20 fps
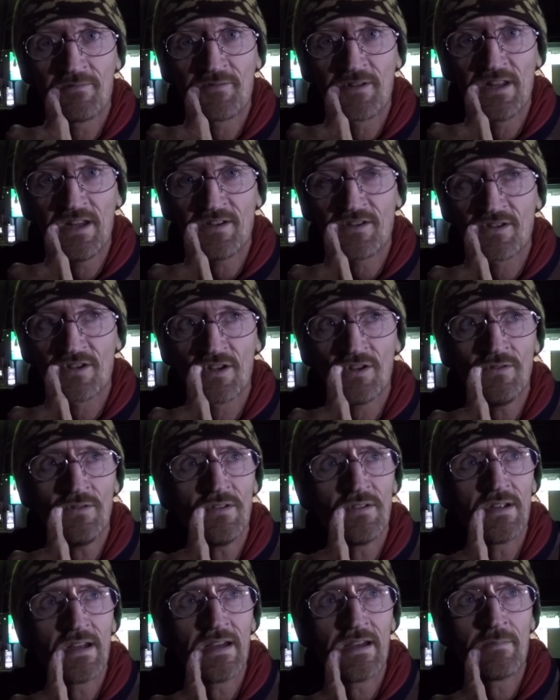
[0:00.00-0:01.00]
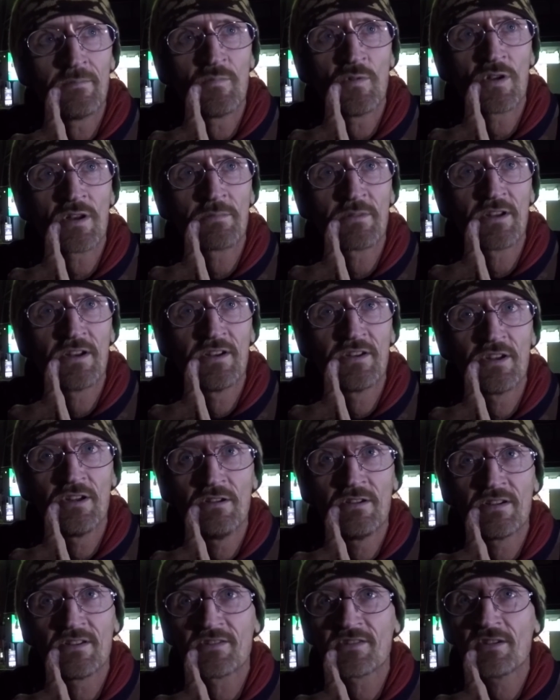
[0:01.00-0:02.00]
for this shoot. What I'm going to
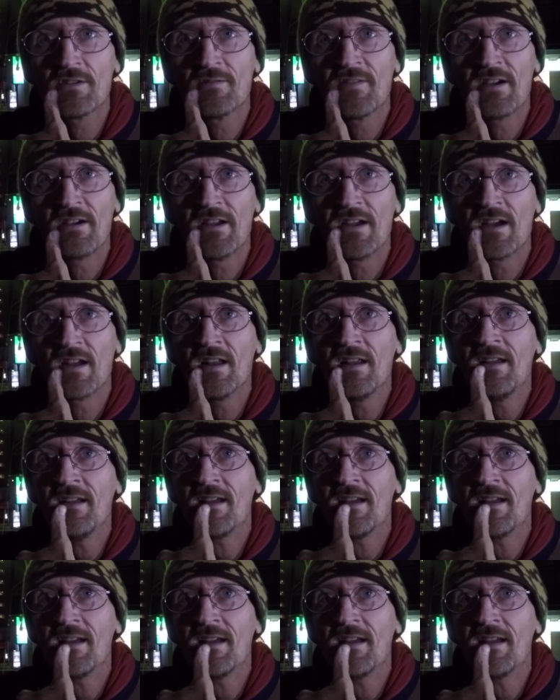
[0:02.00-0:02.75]
do, because it's still very early